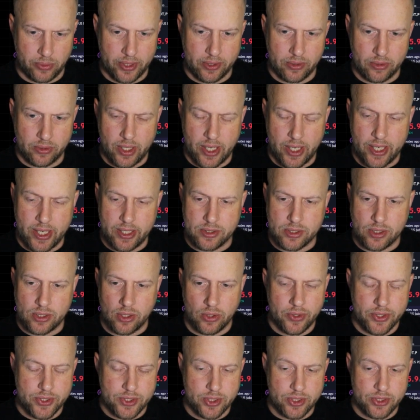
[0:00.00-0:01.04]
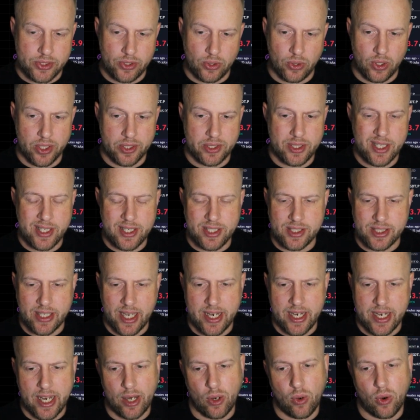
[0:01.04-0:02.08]
right? So this is your
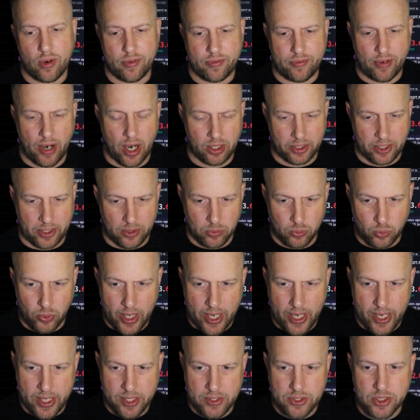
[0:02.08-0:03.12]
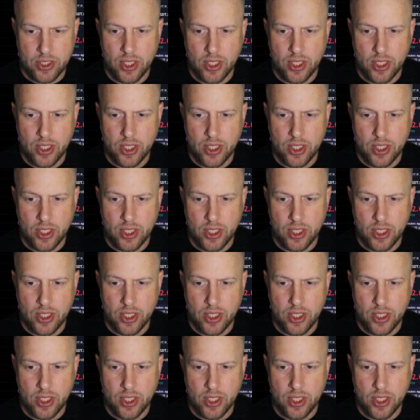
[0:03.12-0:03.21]
descending or falling wedge.